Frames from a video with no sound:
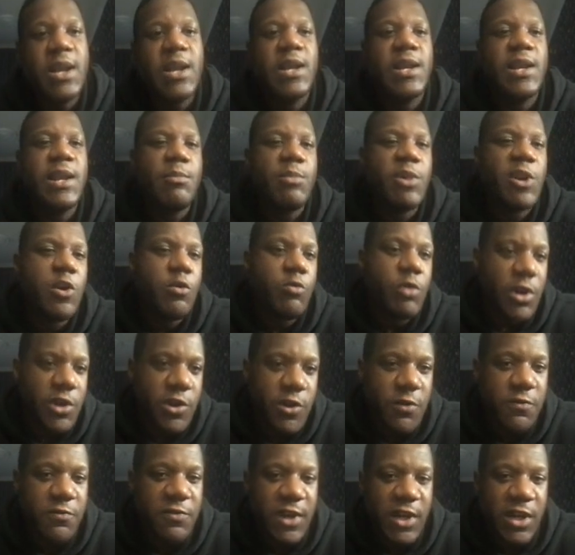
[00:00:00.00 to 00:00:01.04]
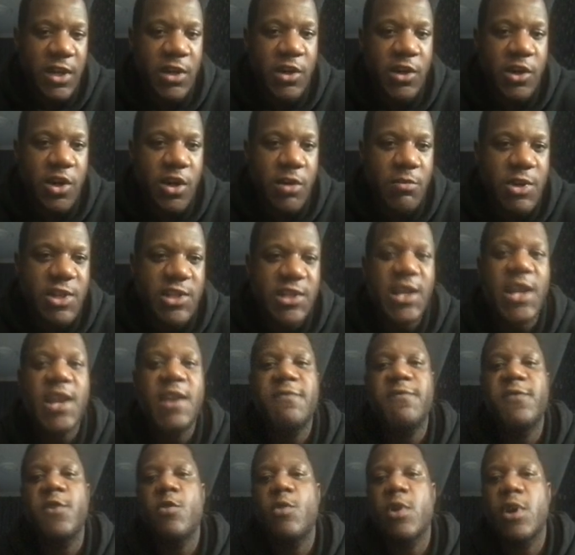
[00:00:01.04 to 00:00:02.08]
Let me know what you think in the comments.
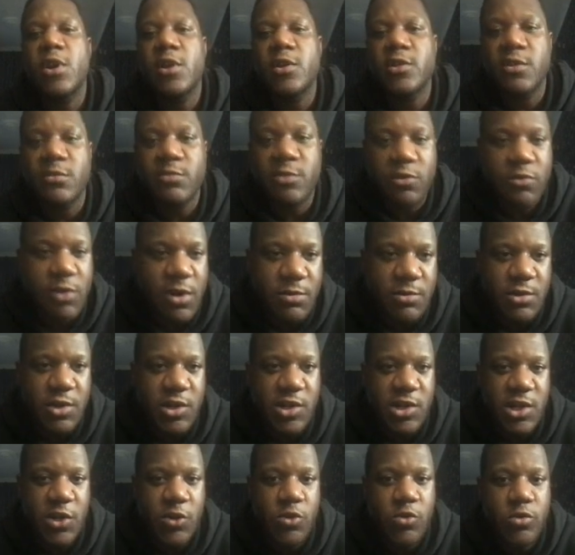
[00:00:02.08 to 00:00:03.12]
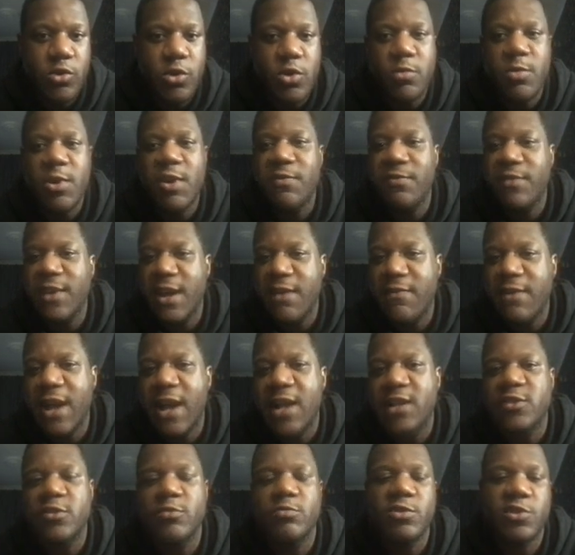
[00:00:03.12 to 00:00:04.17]
If you are not subscribed to the channel, do me a favor
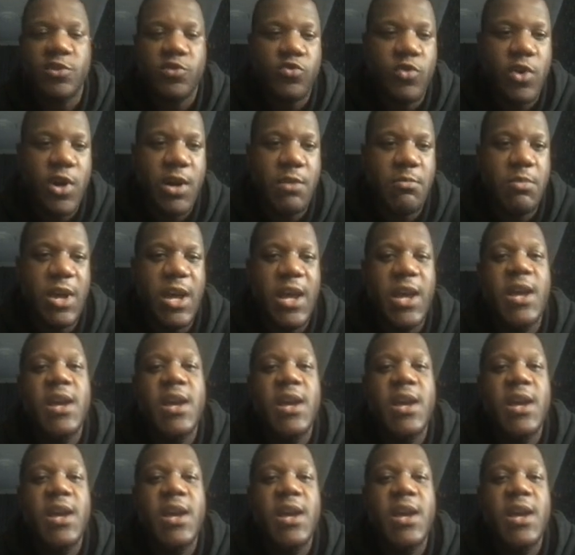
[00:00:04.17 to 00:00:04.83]
and subscribe.